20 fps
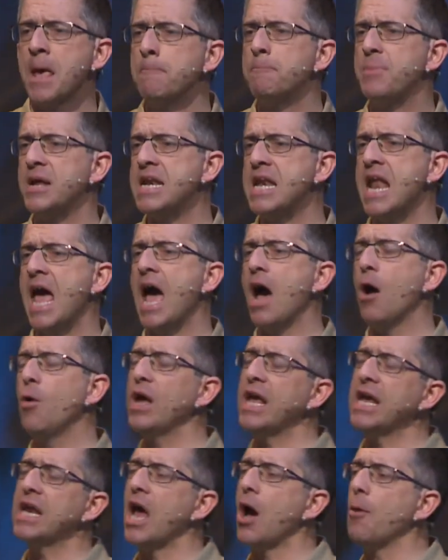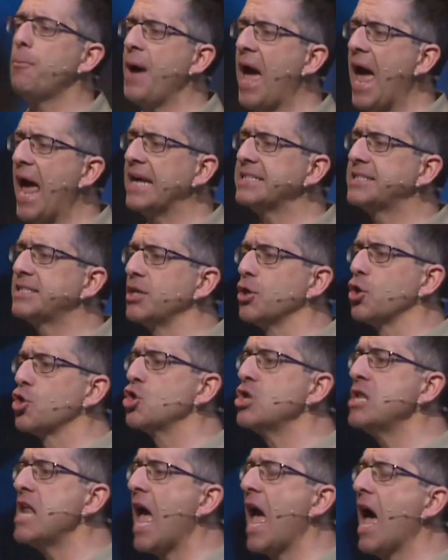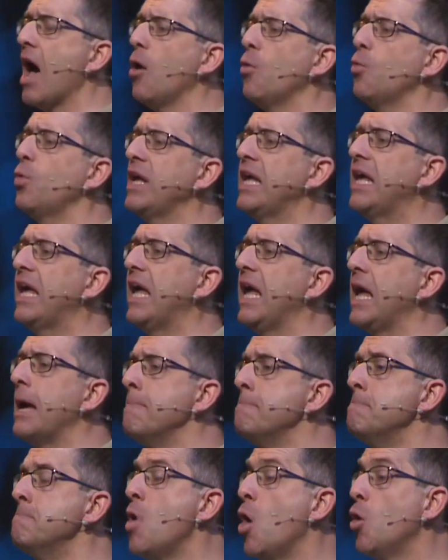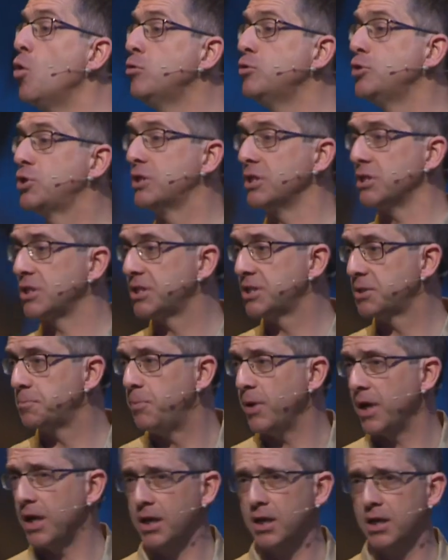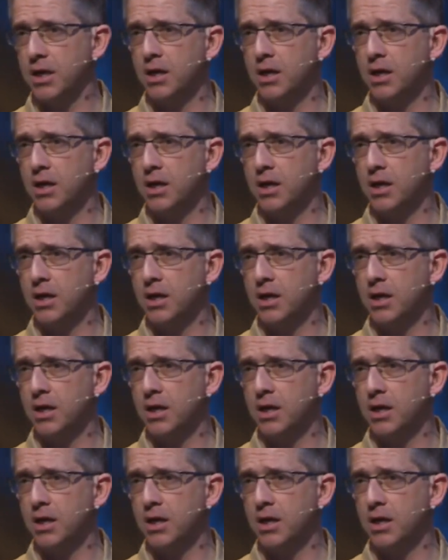But now in our passage, now we hear Moses speak.